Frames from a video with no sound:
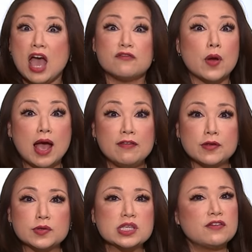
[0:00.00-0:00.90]
For
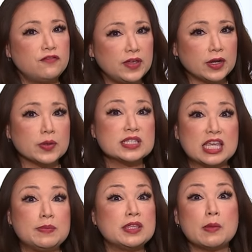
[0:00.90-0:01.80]
others, fear is
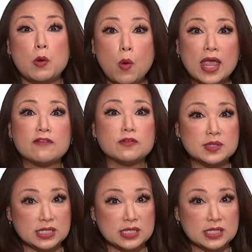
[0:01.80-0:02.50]
keeping them away from